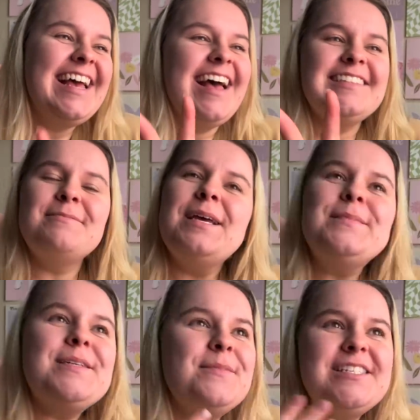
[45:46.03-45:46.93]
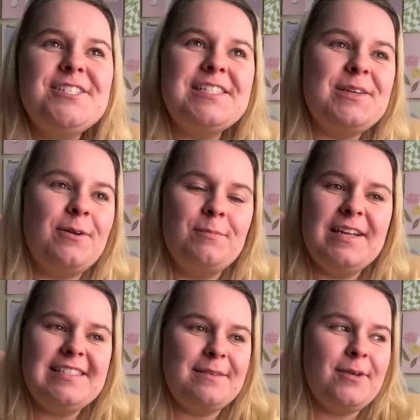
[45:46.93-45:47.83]
Sometimes I miss just the old
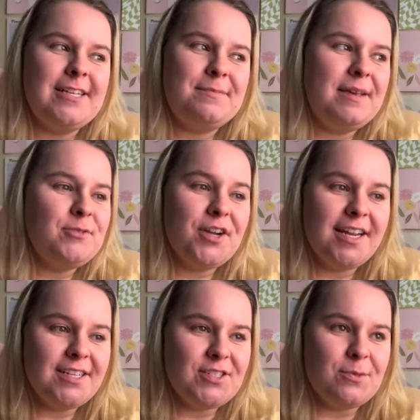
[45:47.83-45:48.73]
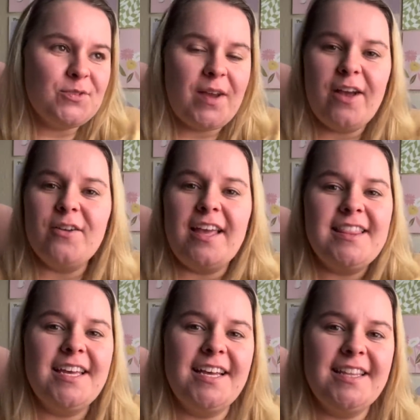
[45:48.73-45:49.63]
basic Boss Babe training Zooms, right? Or like
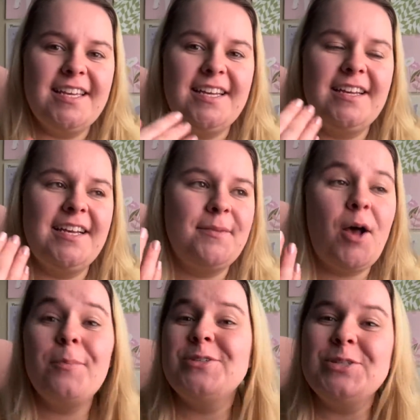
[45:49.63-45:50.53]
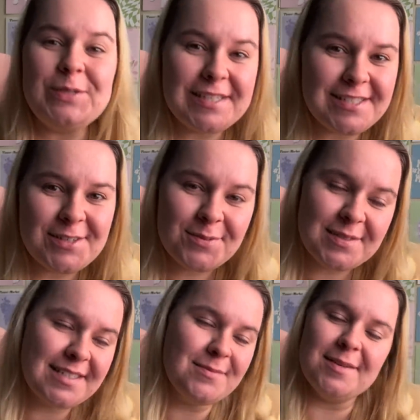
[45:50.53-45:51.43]
the opportunity Zooms.
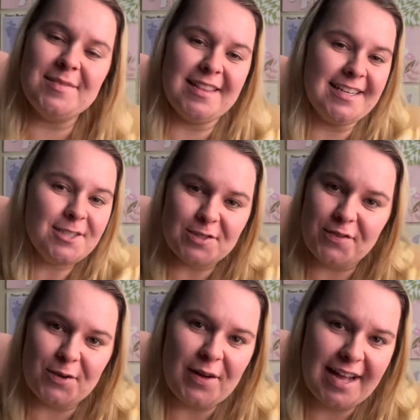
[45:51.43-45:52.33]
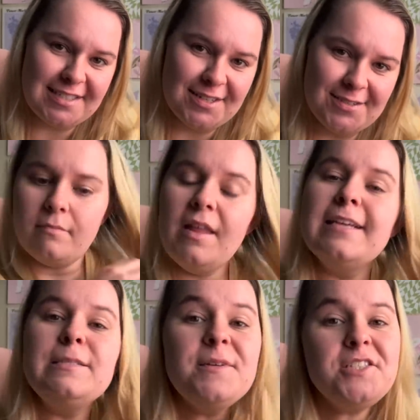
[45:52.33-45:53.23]
Sometimes I think it's just fun to react to those.
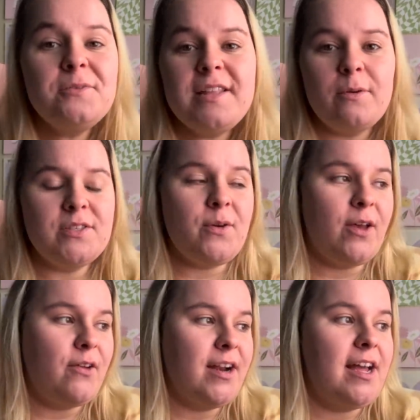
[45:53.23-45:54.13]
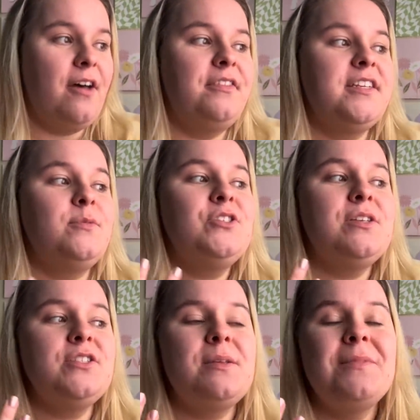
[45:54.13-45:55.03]
Especially with like what's going on right now. This was
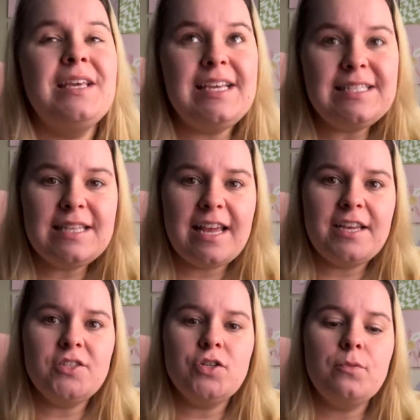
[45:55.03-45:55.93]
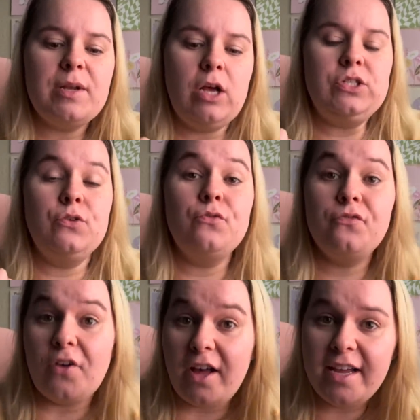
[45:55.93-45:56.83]
just something easy that I could do, but also
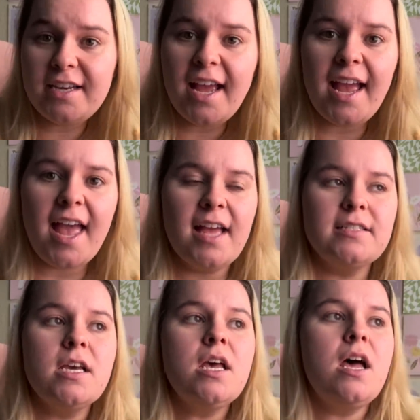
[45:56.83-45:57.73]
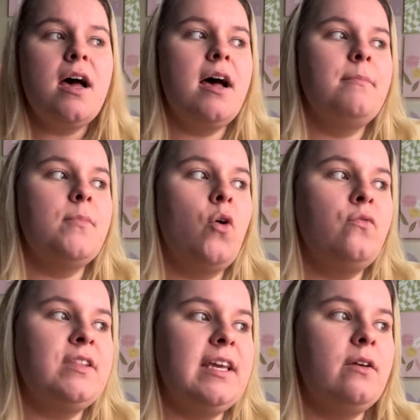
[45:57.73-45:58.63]
fun. And
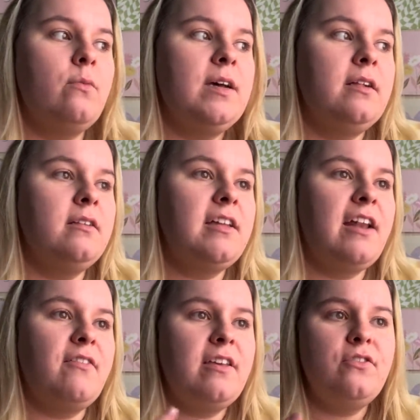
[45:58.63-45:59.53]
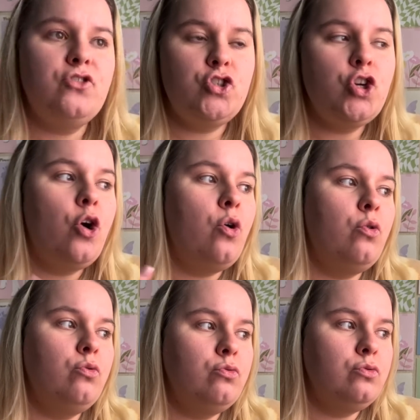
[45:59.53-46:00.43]
hopefully it will kind of
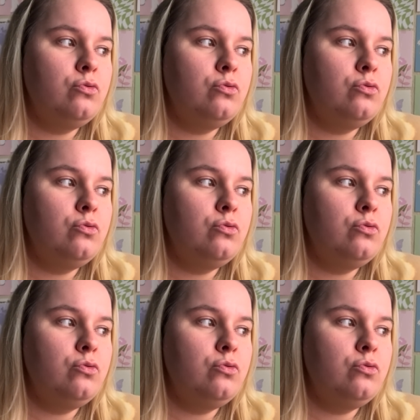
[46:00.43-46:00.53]
show